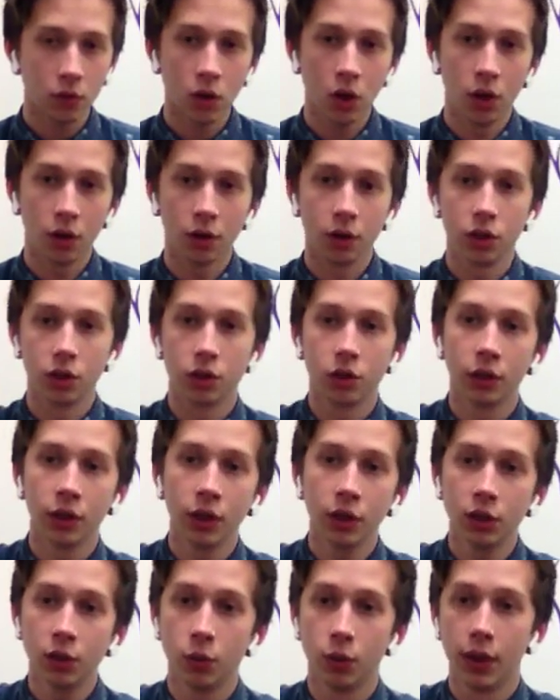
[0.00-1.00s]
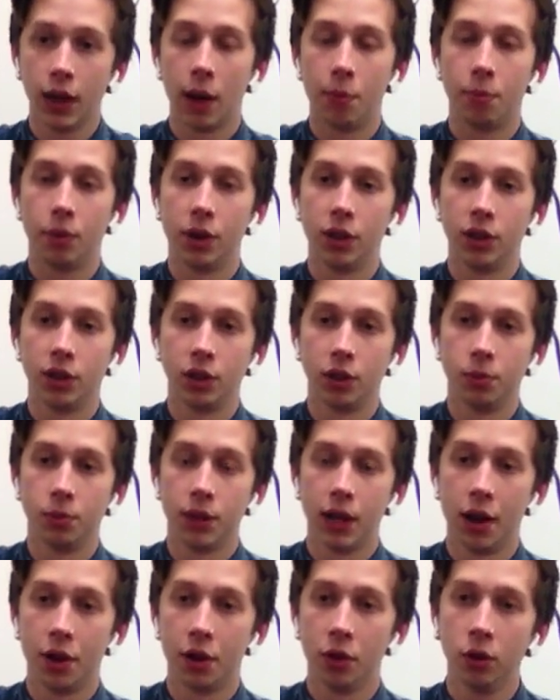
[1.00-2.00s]
on the strings without pressing them
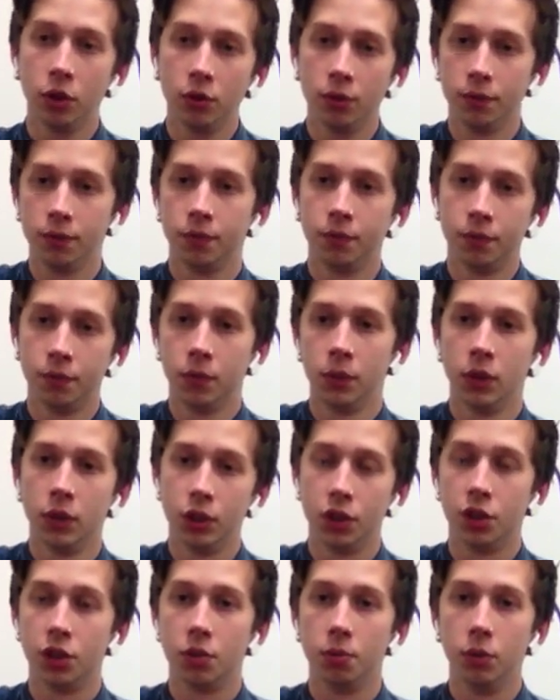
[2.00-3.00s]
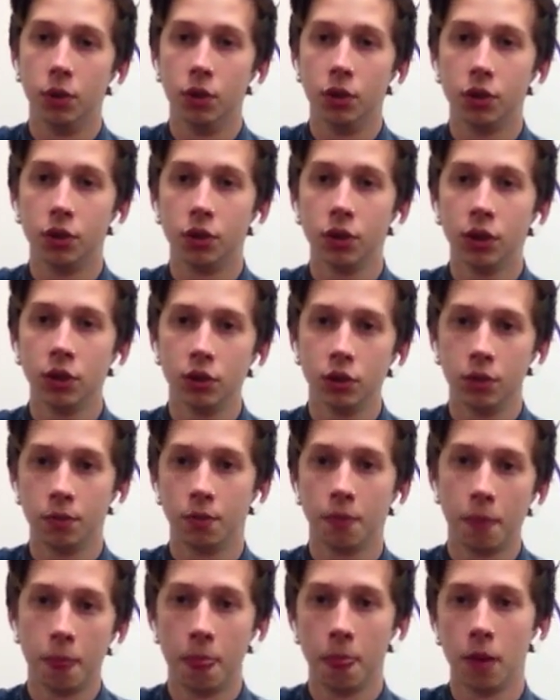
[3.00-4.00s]
down at all, just to mute the strings.
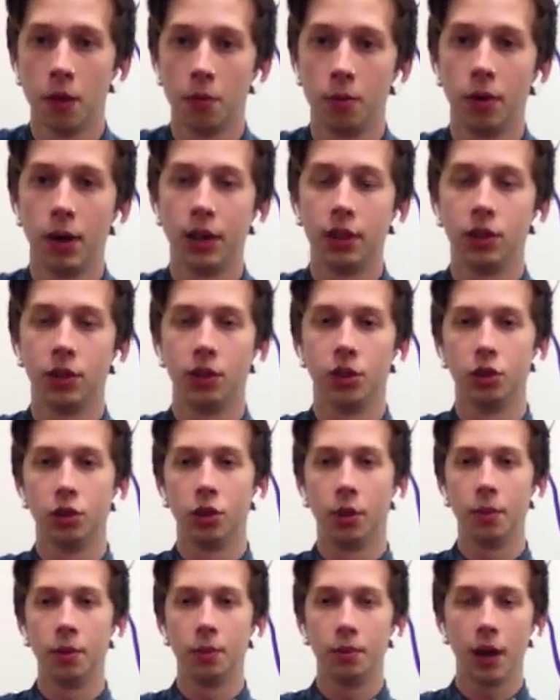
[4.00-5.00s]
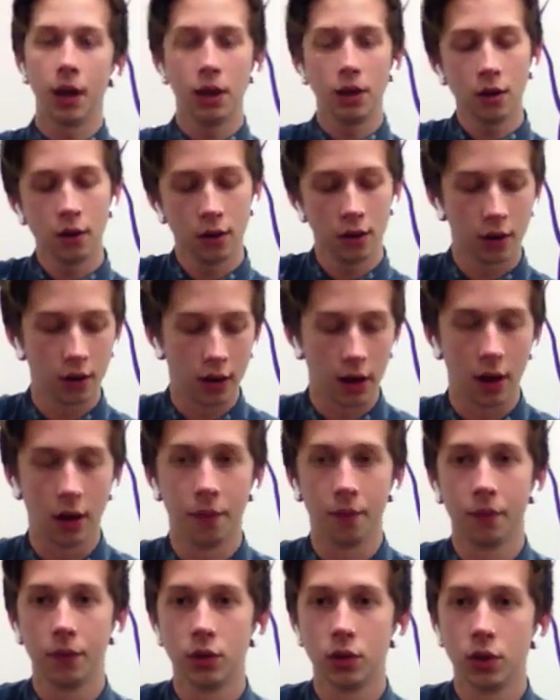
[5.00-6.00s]
Practice the strumming pattern. Okay,
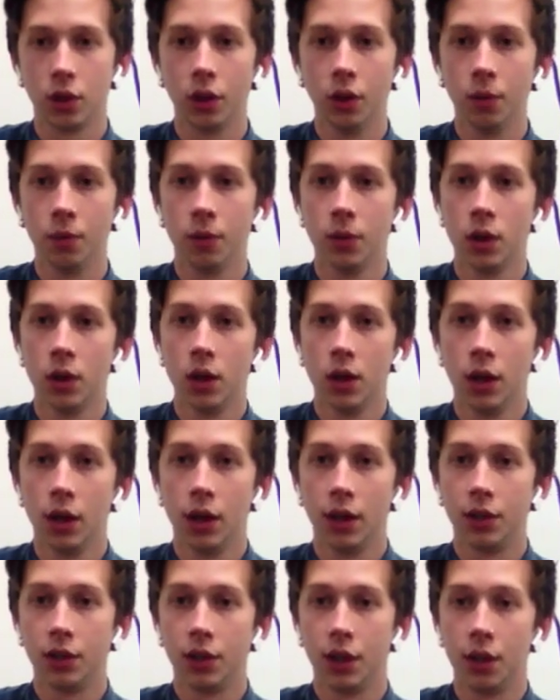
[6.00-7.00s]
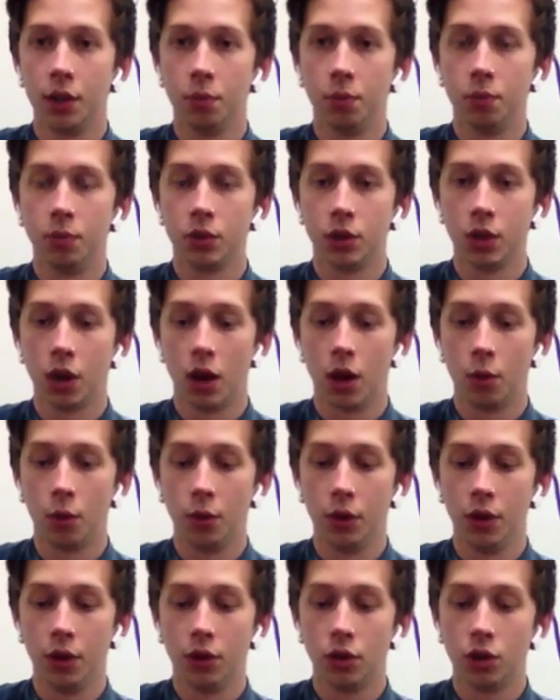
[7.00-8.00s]
so it's going to start
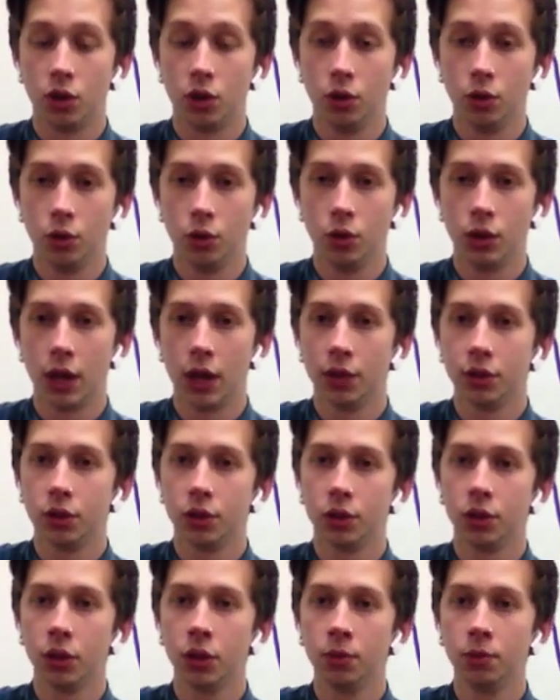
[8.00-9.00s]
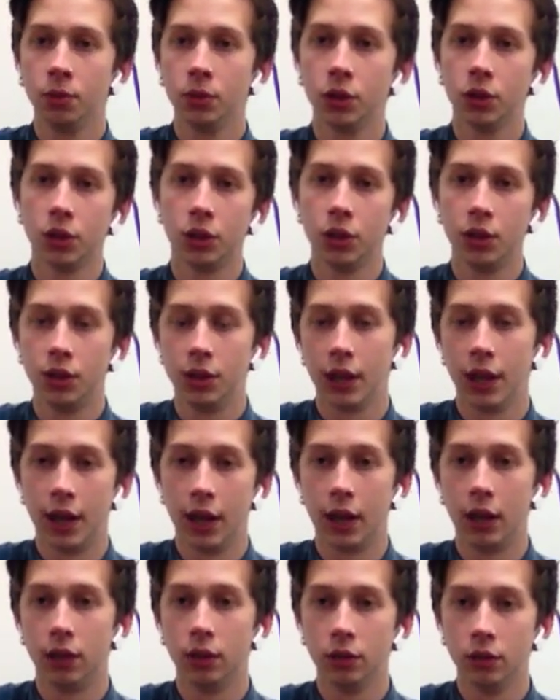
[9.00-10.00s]
with 2 down strums,
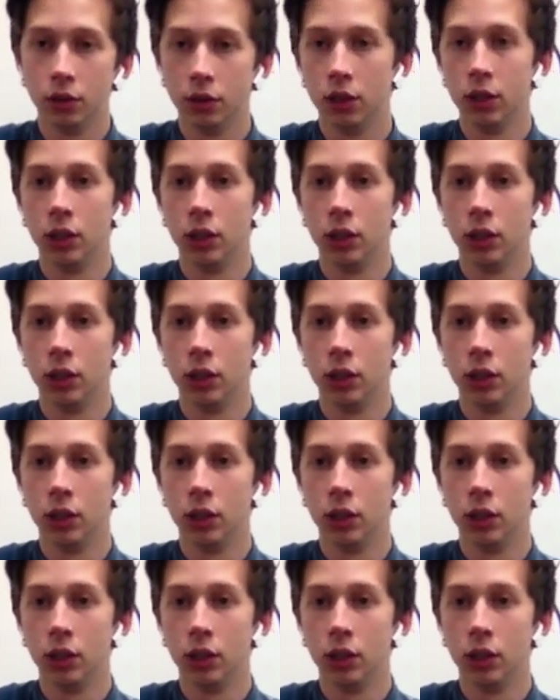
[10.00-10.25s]
down,